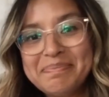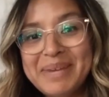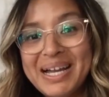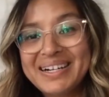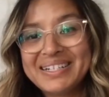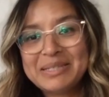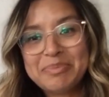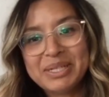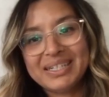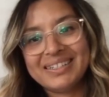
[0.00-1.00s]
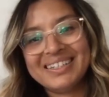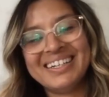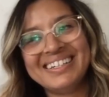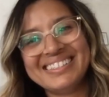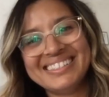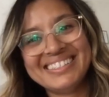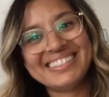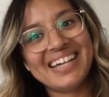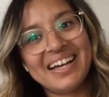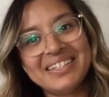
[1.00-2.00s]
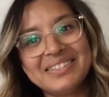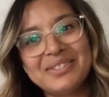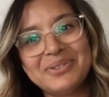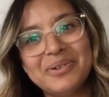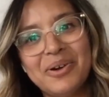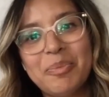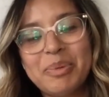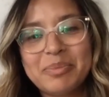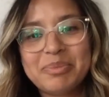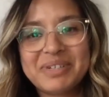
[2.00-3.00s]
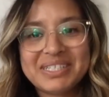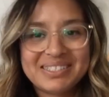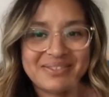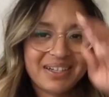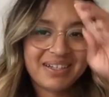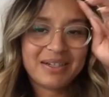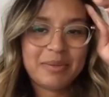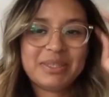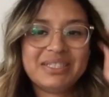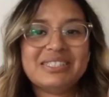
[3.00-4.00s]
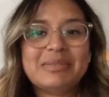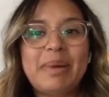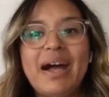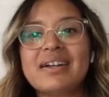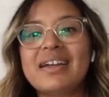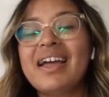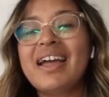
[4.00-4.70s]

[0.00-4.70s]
my husband decided to open up a restaurant a couple of years back.